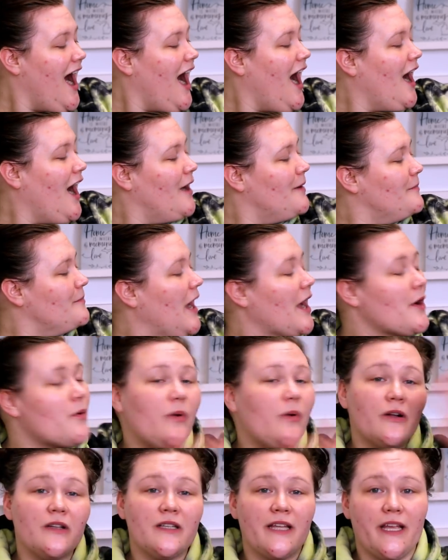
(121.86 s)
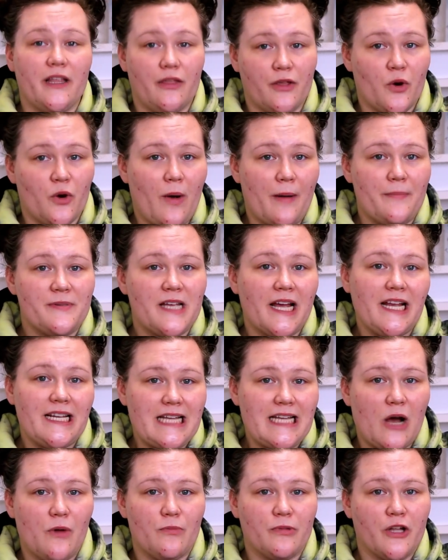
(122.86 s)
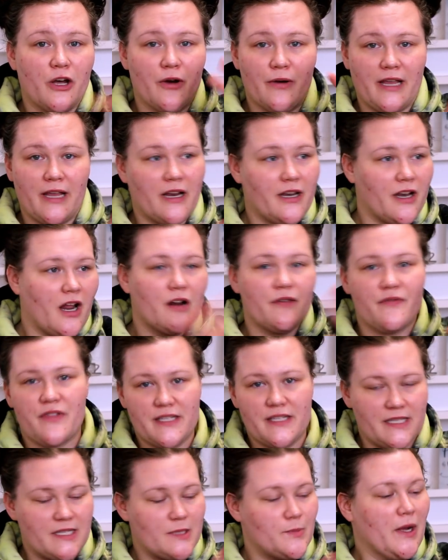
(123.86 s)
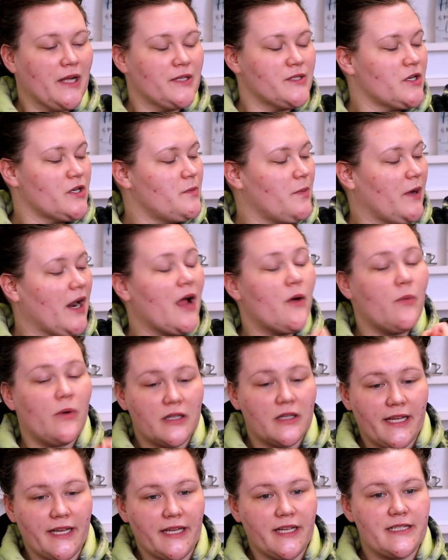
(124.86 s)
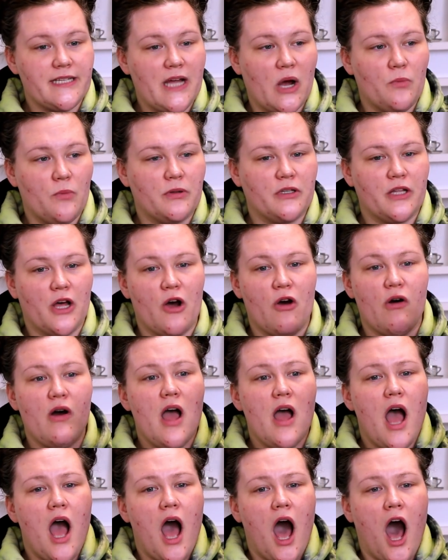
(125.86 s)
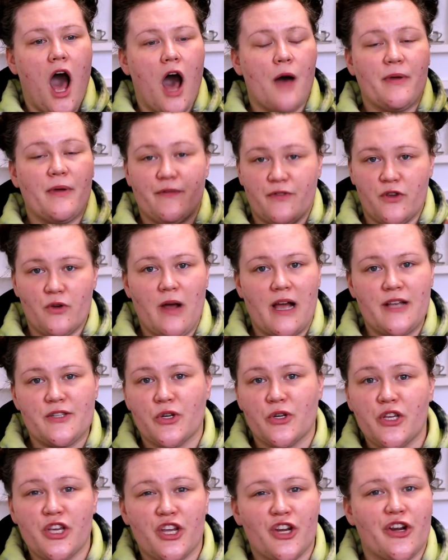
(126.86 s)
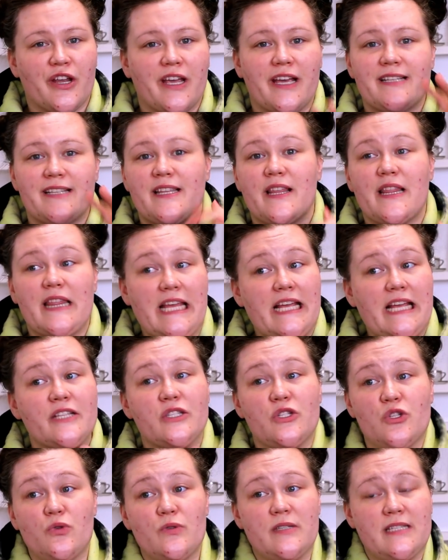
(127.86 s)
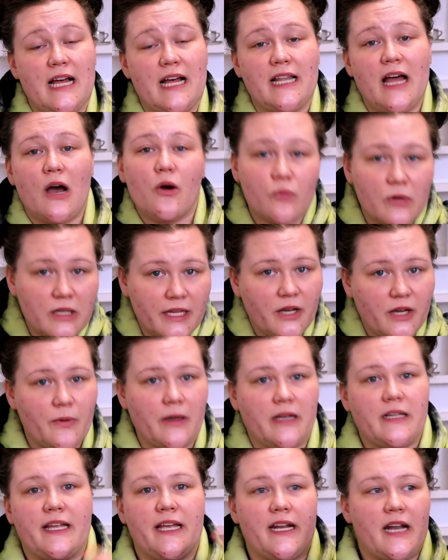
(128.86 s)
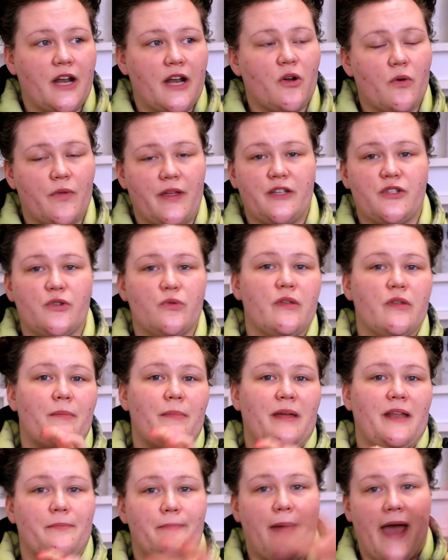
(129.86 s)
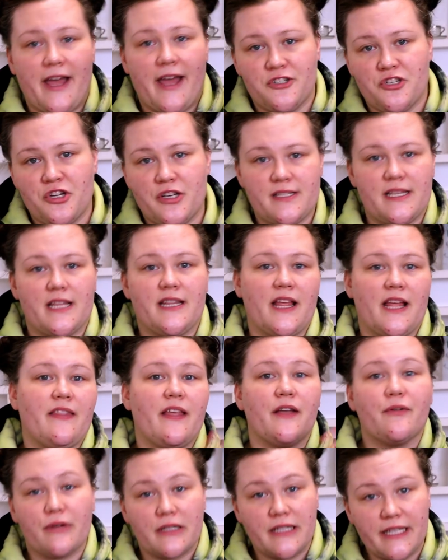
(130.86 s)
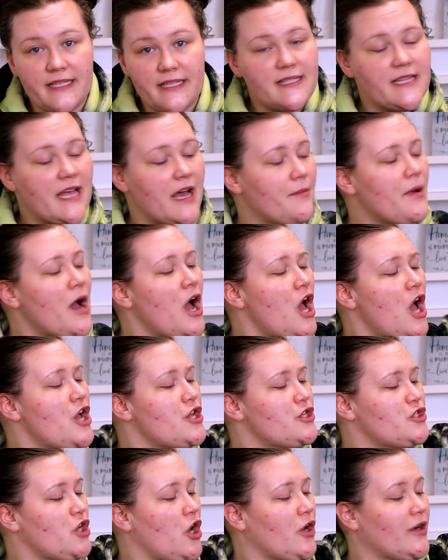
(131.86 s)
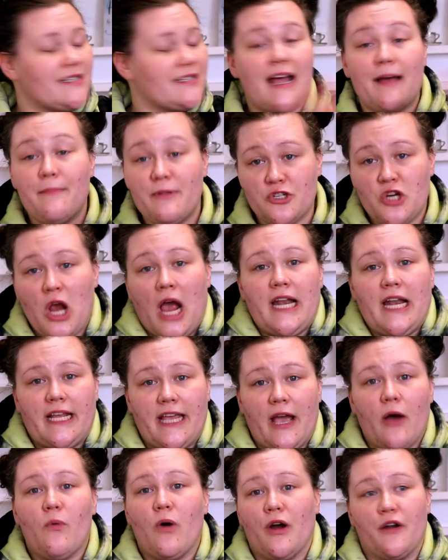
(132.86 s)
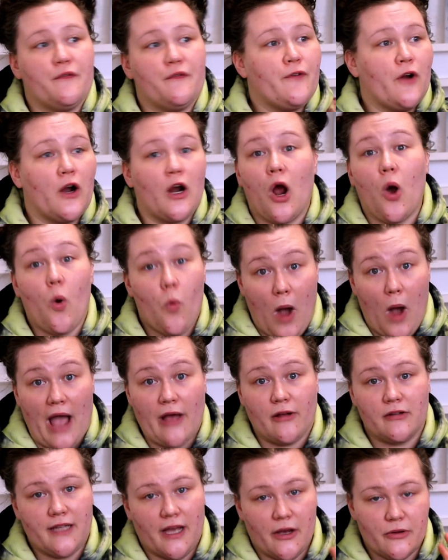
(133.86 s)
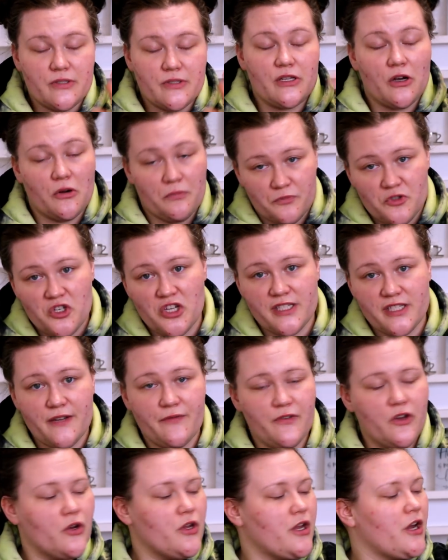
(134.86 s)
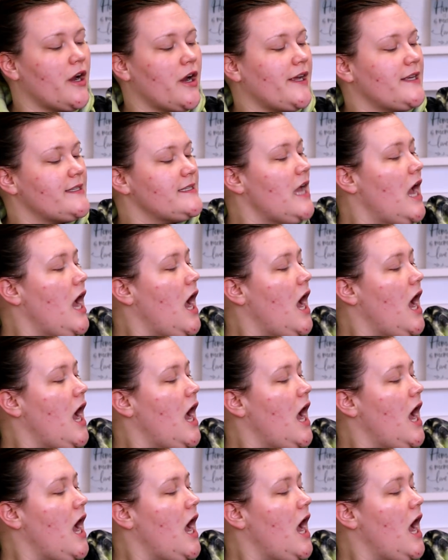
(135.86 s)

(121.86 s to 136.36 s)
Um, I will link their website down below. Again, none of this this is sponsored, but I will link it down below um, if you guys are curious. These do sell out really quickly, and I know they do them in batches, and then they release them. So, because I've been trying to get one for a while now. So, just if you're curious